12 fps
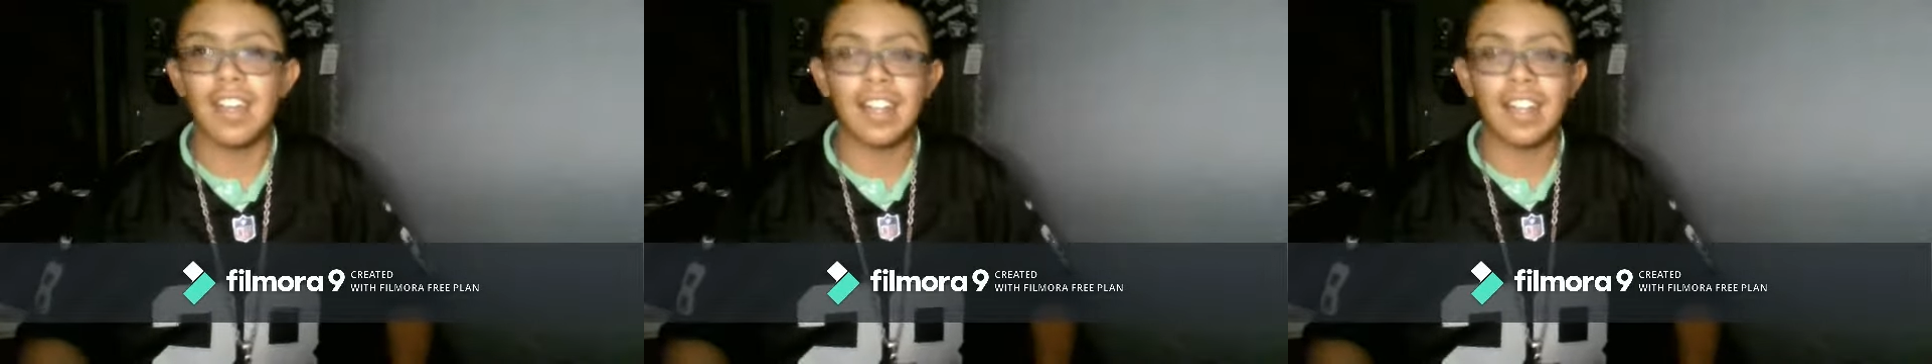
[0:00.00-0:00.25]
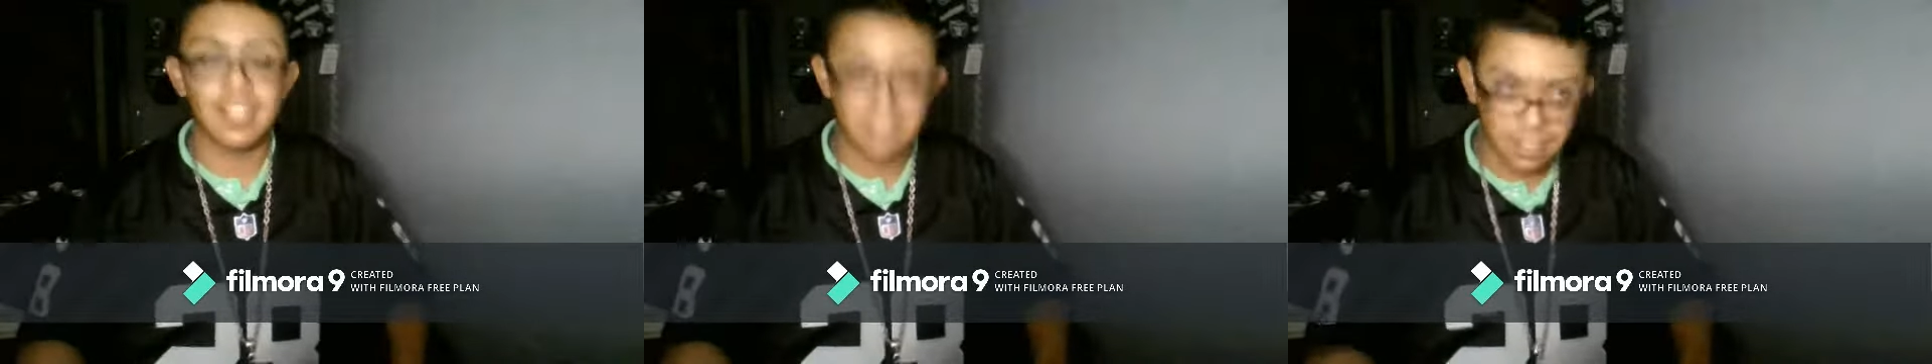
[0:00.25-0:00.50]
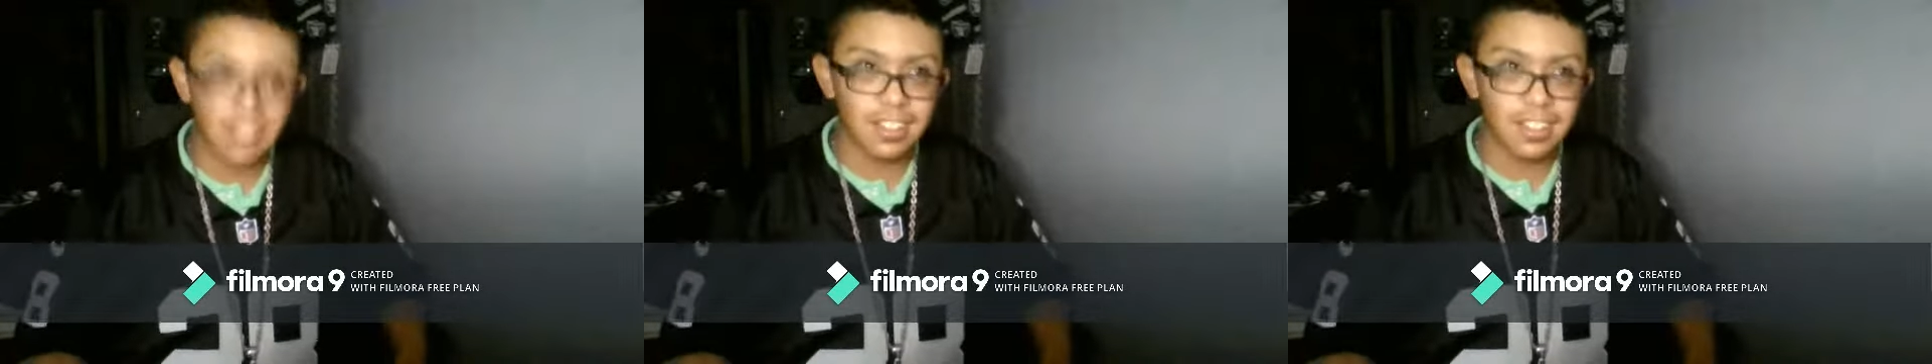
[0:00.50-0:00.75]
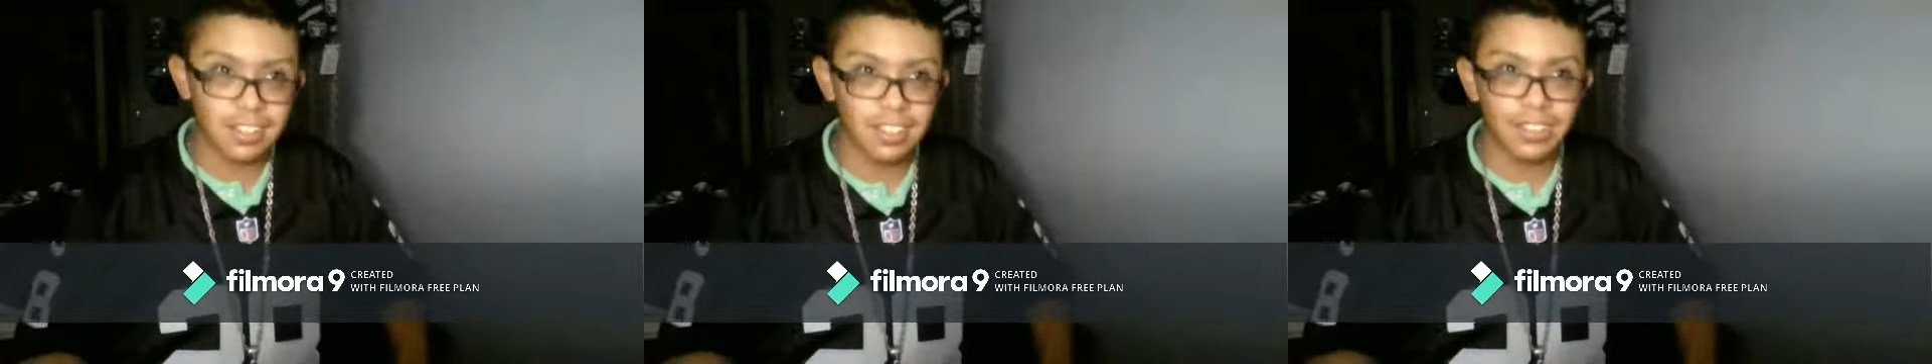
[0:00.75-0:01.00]
and I
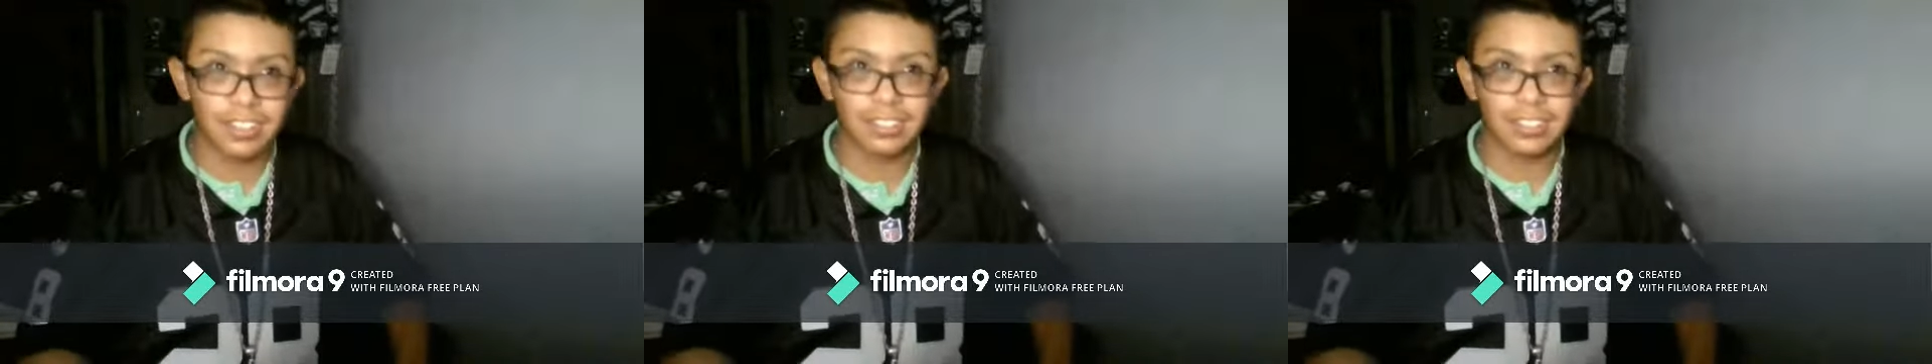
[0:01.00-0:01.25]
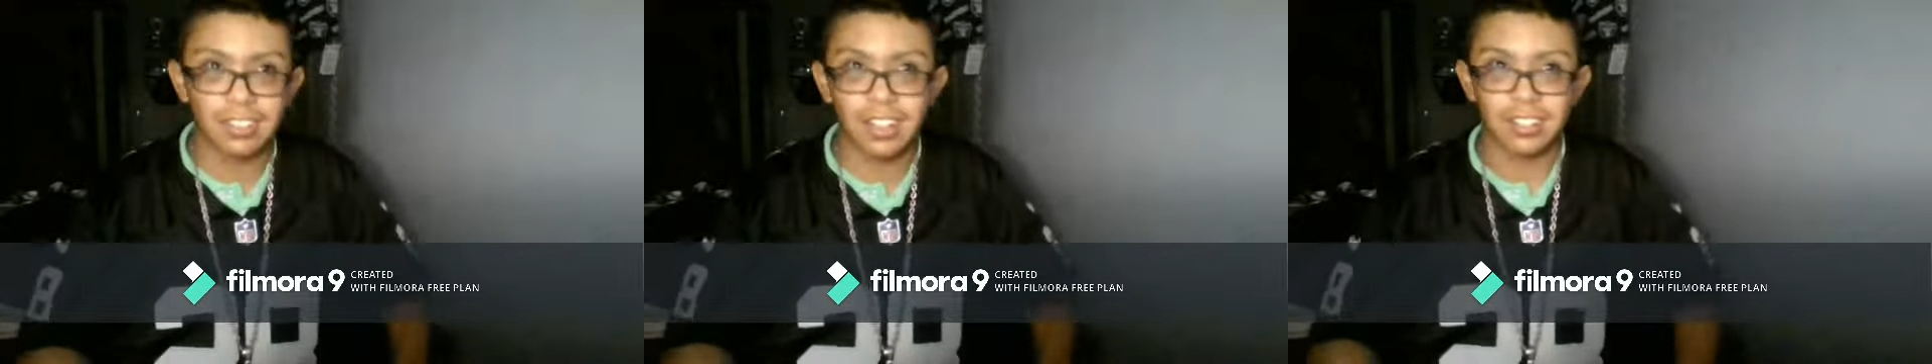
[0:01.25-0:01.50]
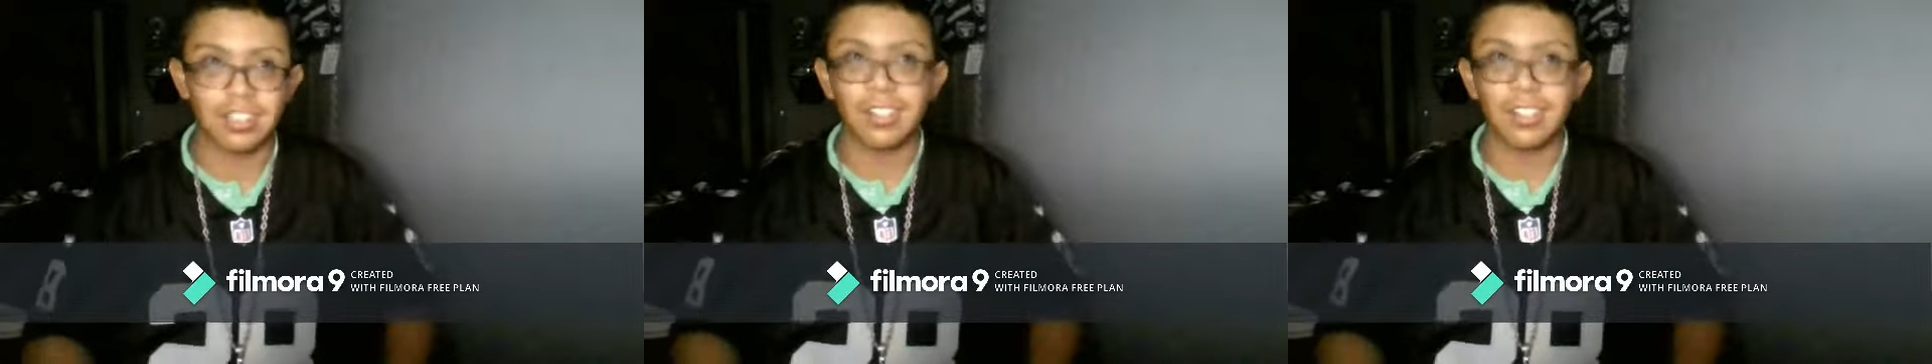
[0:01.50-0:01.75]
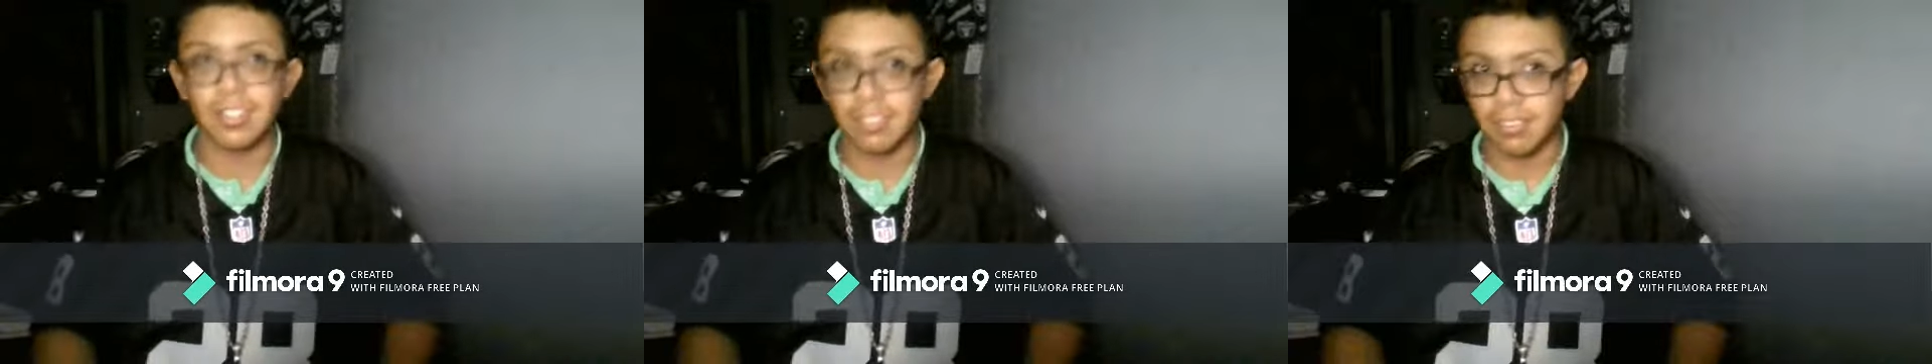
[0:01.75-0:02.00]
think he's going to make this roster.